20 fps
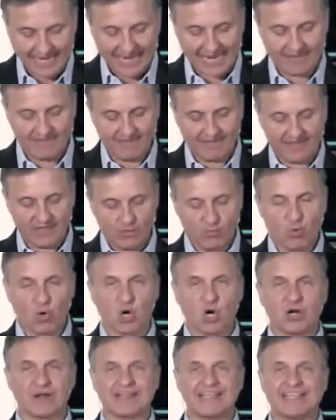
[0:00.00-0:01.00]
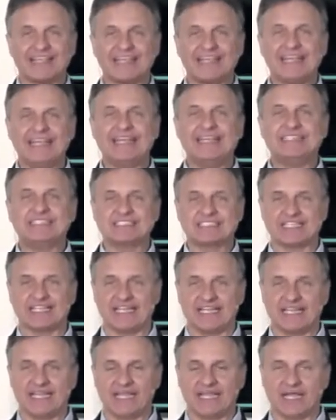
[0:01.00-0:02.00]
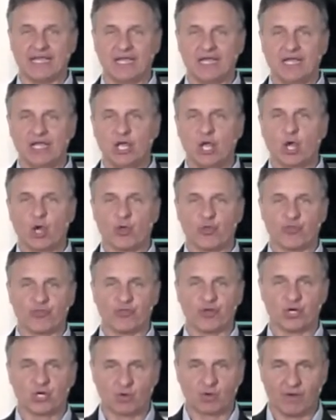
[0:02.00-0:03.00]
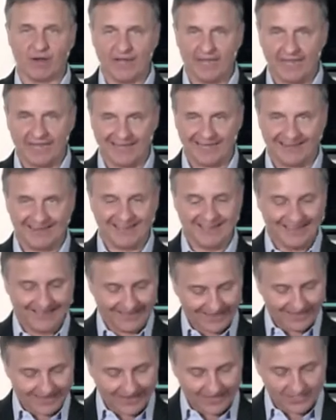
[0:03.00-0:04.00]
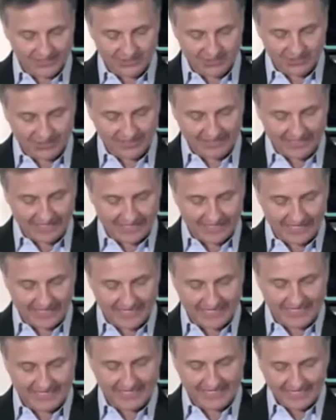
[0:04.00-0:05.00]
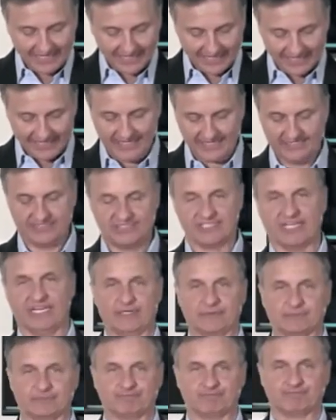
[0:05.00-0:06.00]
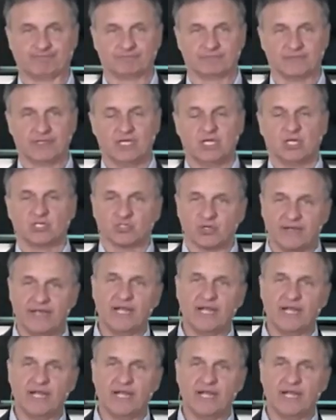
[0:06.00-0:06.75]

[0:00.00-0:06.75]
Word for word: And they were eating the grain. Underline eating. So